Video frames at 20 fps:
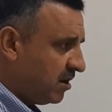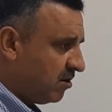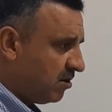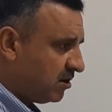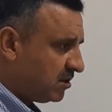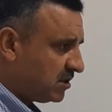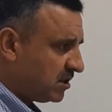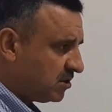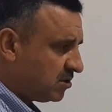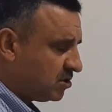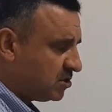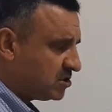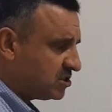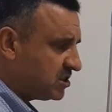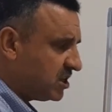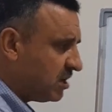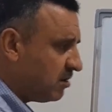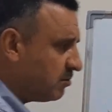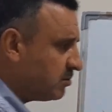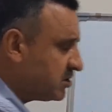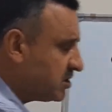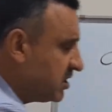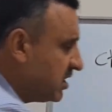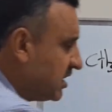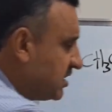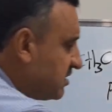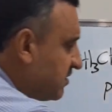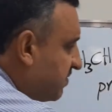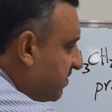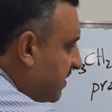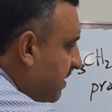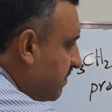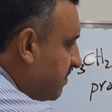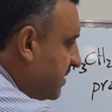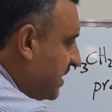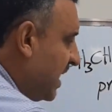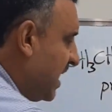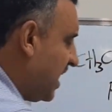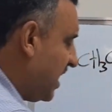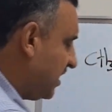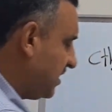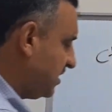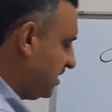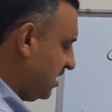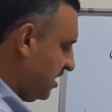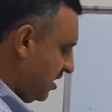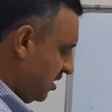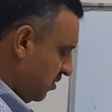order to distinguish this from that,